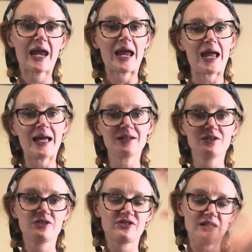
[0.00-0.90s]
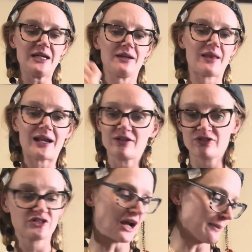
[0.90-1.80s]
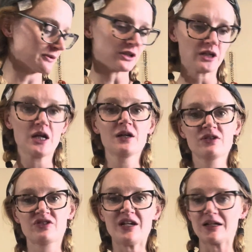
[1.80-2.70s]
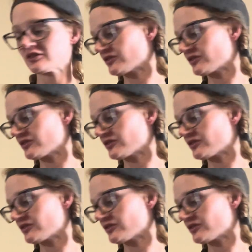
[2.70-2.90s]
End scene. That is chapter 6,